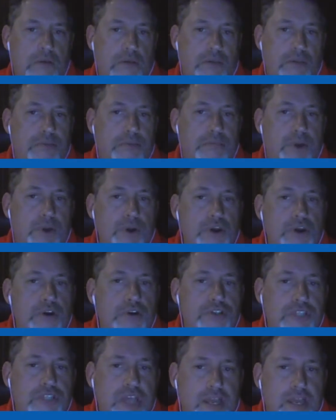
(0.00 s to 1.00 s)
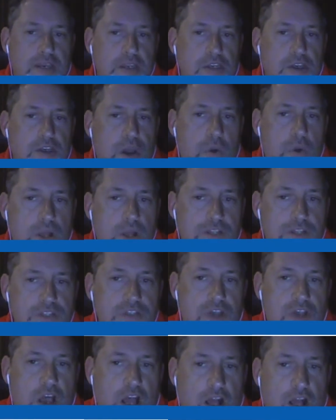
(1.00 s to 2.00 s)
The murders that go
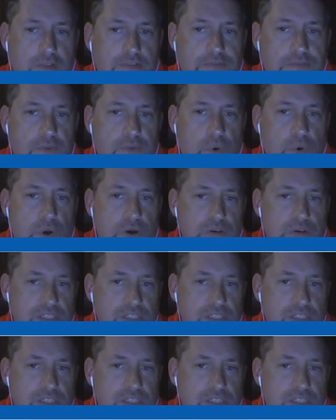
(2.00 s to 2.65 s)
unsolved for